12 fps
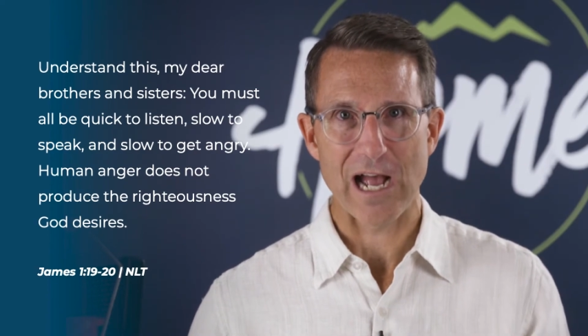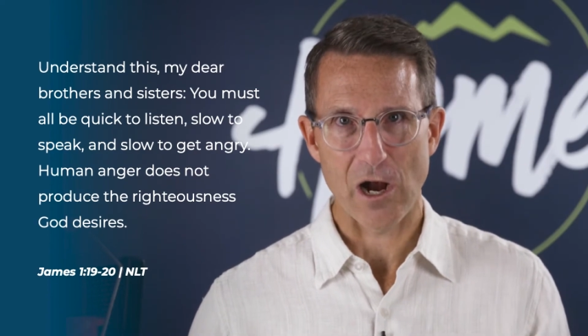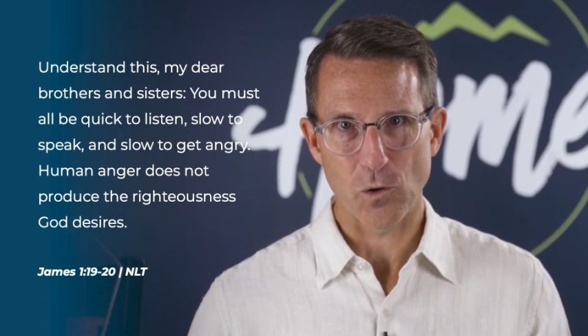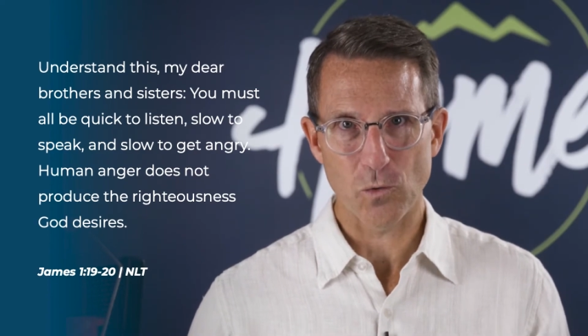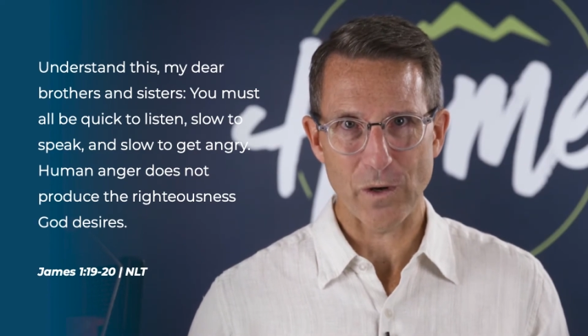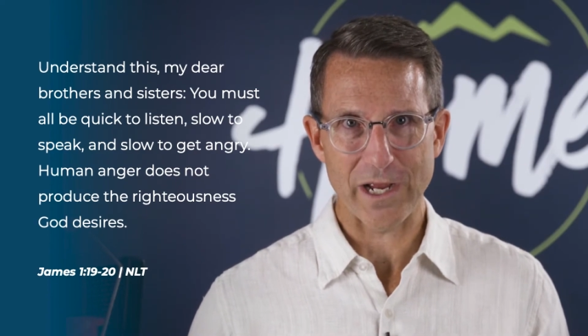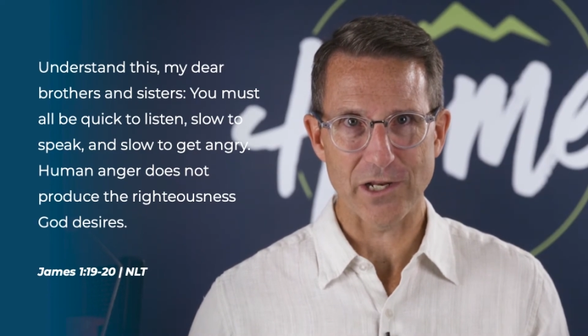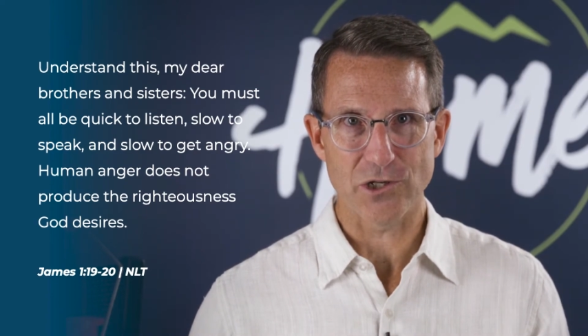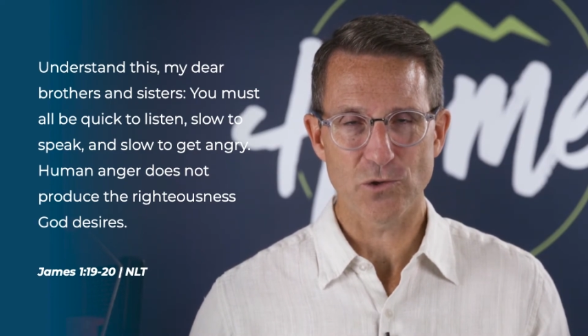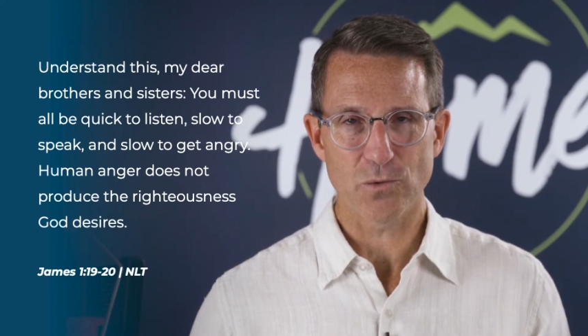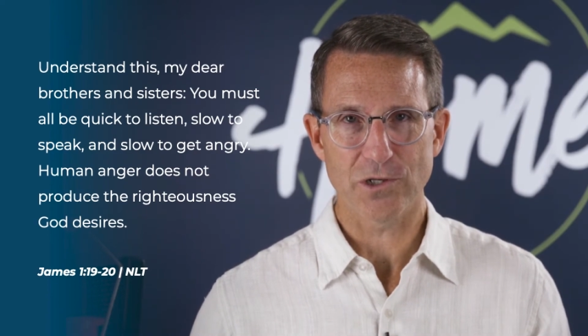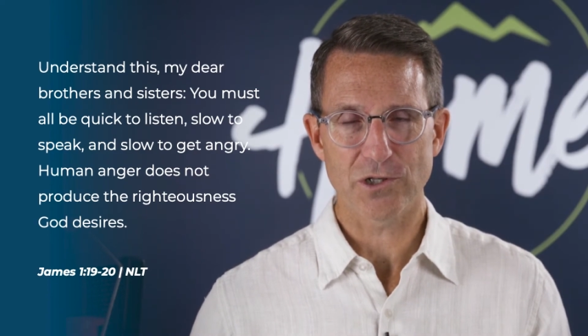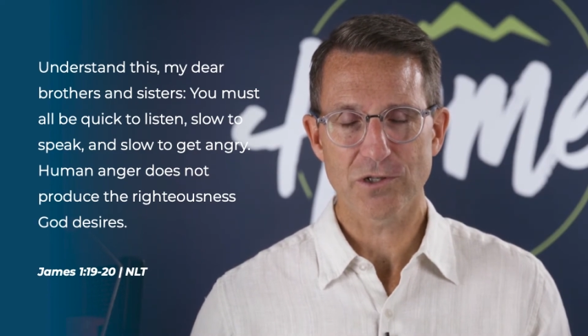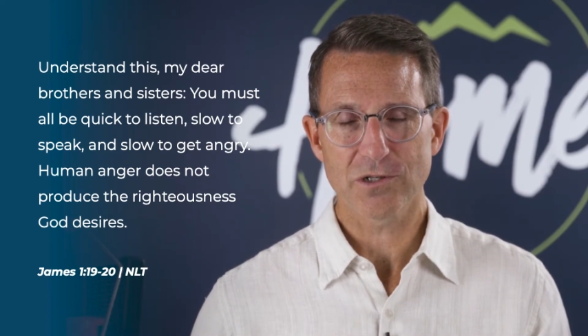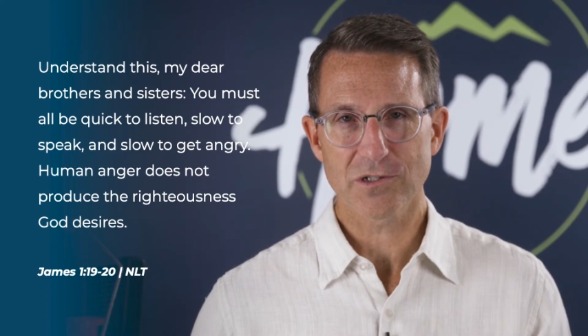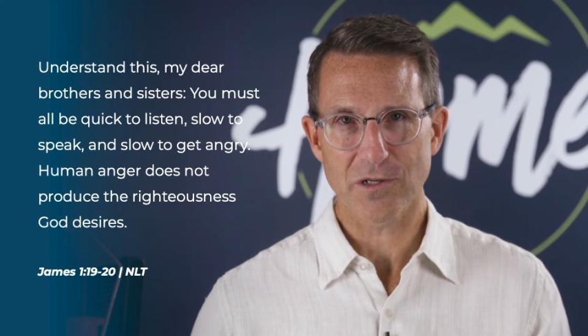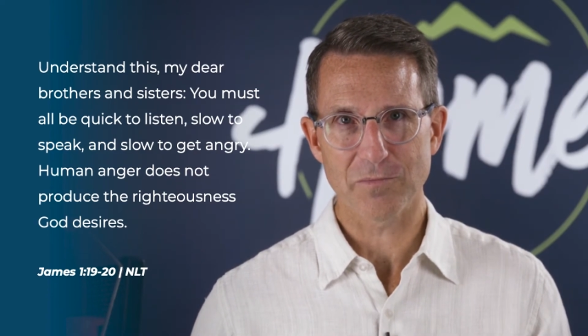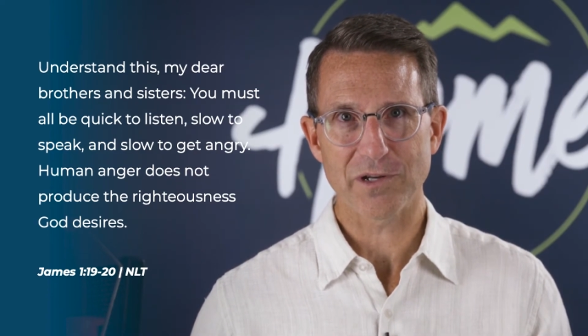outrage, which
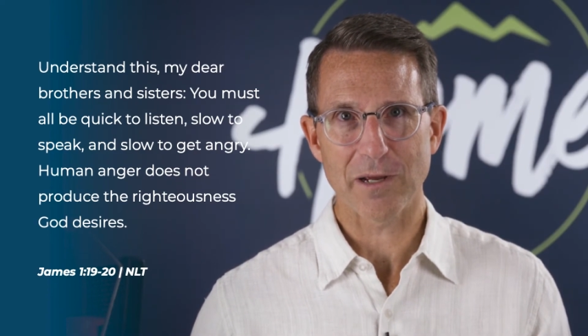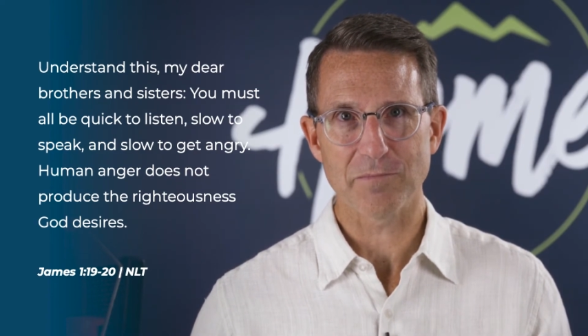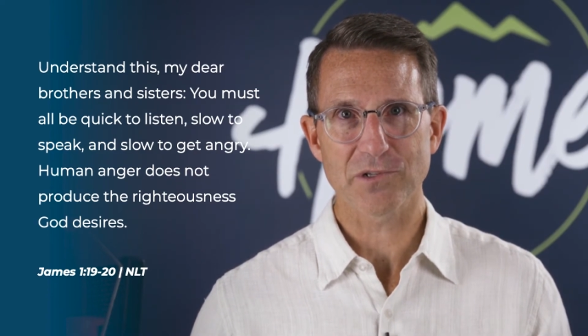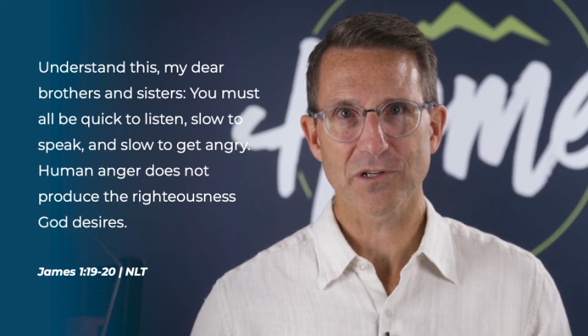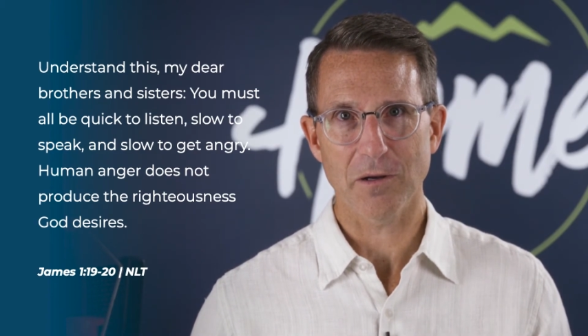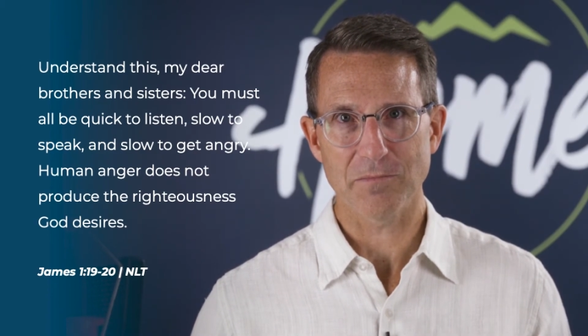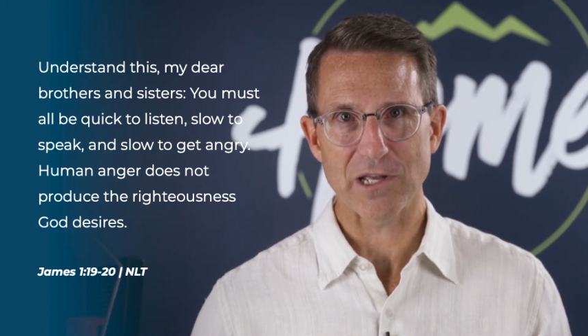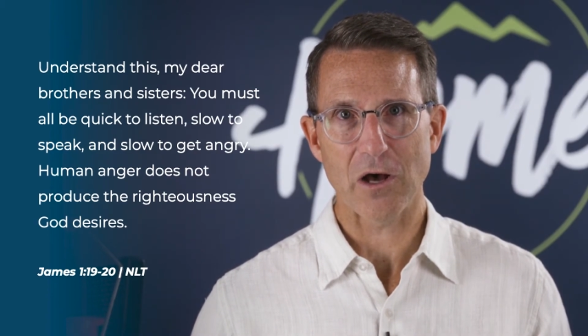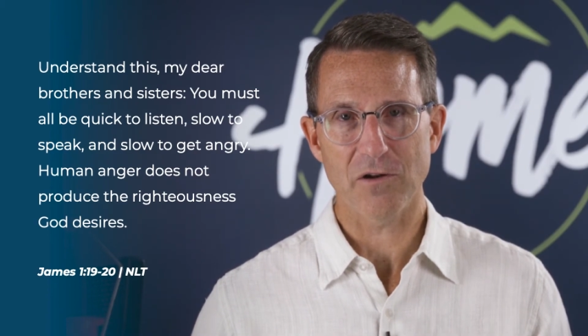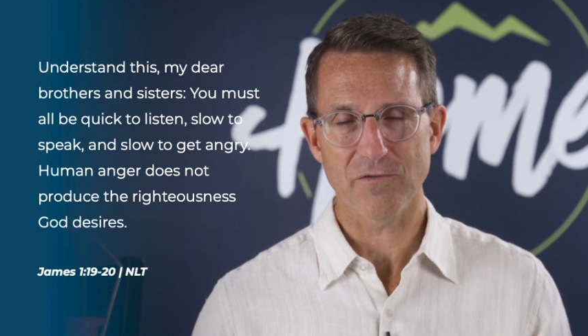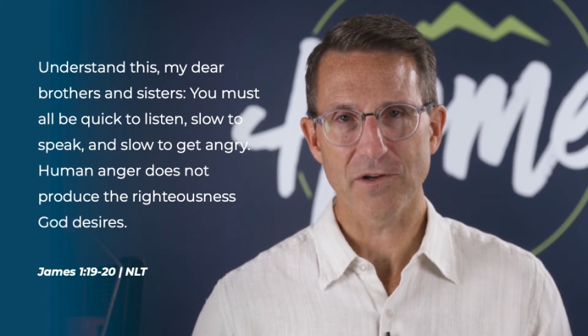sometimes comes out of